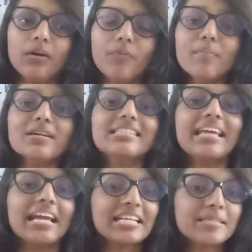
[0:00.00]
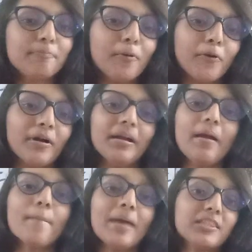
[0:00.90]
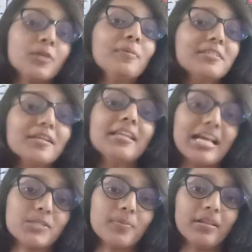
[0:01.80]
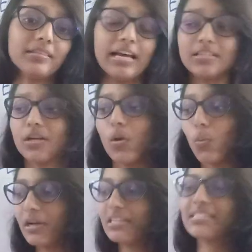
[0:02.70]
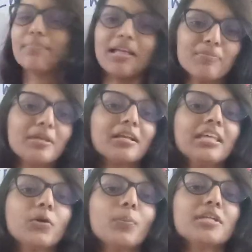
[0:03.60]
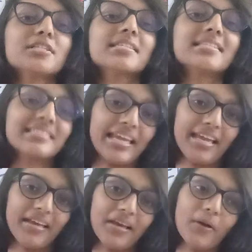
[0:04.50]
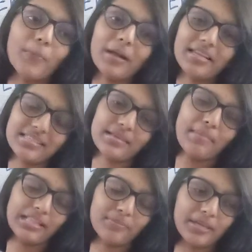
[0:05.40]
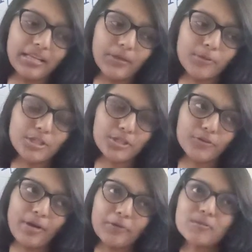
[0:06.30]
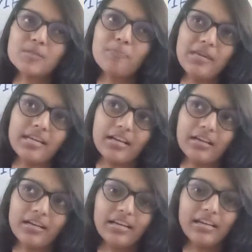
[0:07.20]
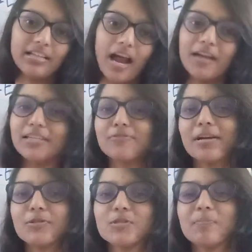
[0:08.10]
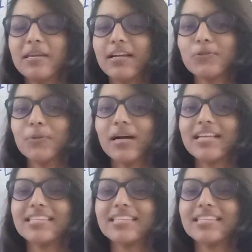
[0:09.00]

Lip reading: we must explore mathematically as well that what does the mathematical equation say? What does the mathematical equation try to speak? Are they trying to speak to us?